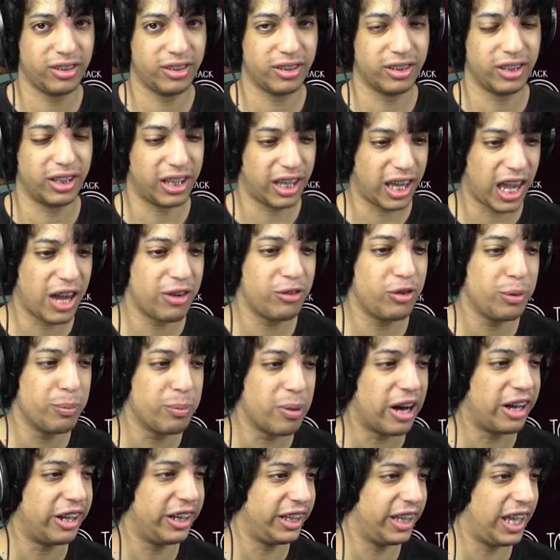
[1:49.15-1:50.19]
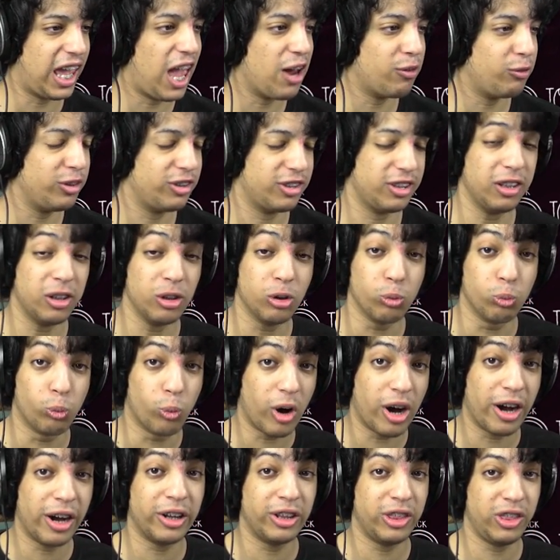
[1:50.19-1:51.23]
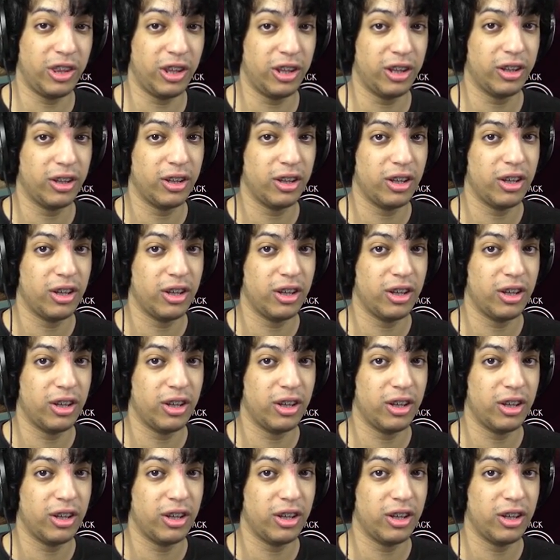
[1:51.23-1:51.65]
Like everybody, every single one